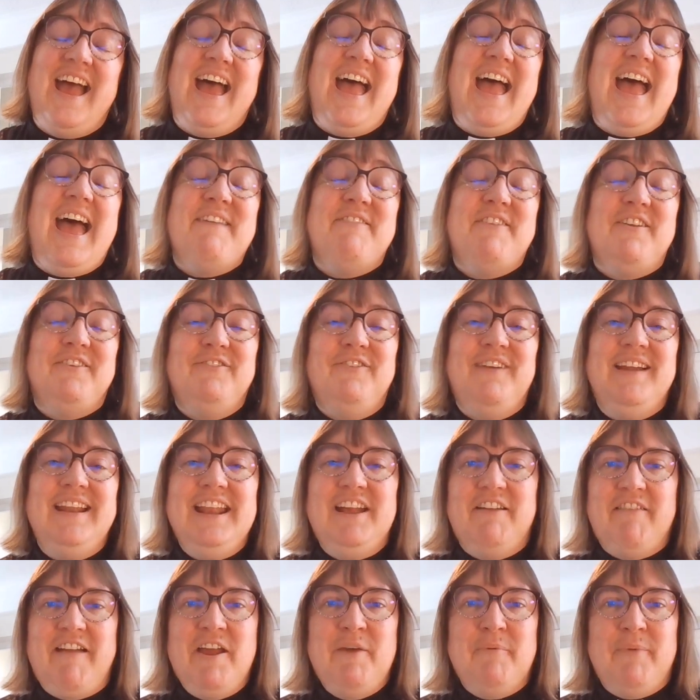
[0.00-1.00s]
Have a
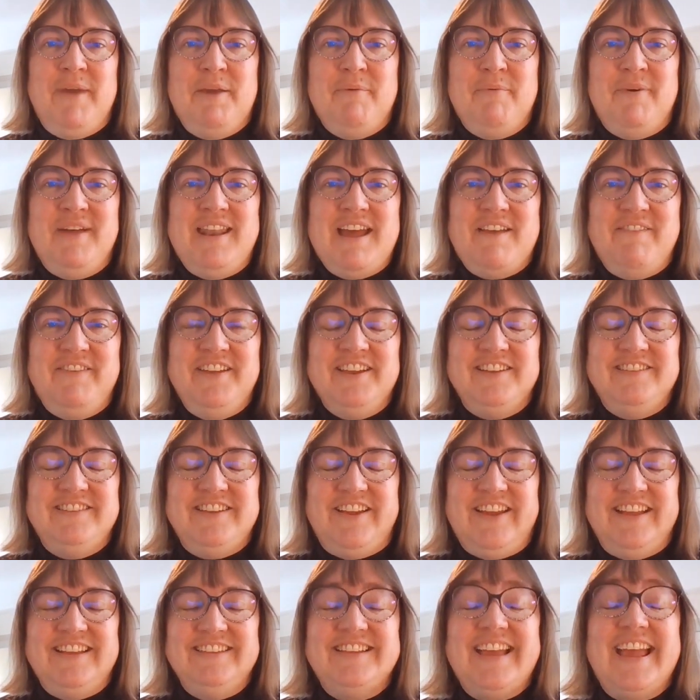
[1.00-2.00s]
really great week, whatever you're
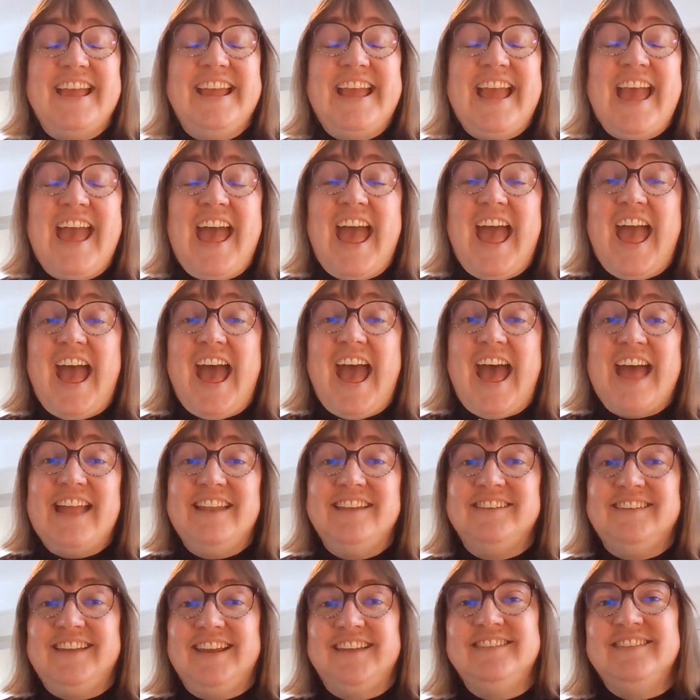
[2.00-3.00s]
doing. Take care
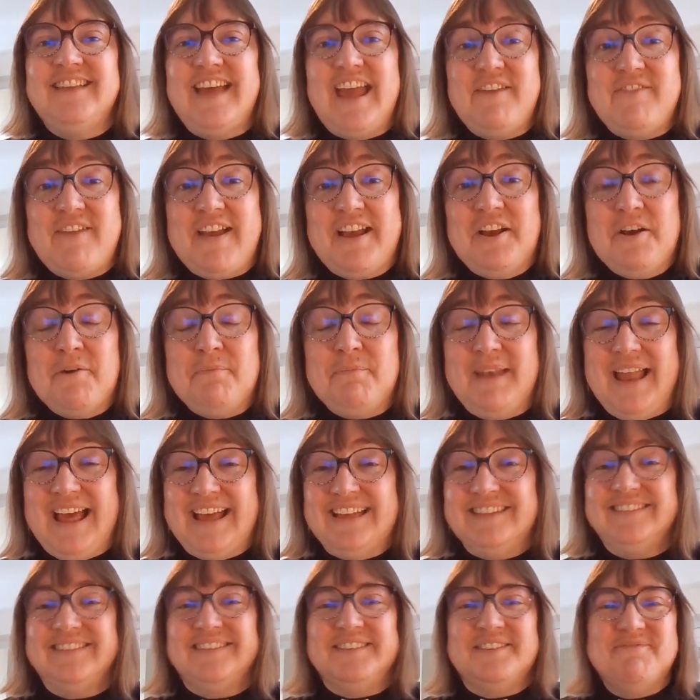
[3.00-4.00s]
and stay safe, and God
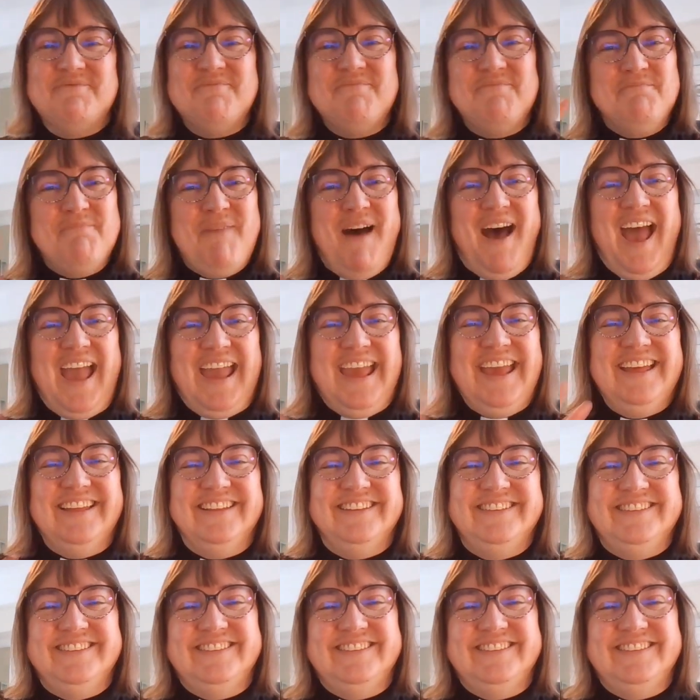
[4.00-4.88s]
bless. Bye.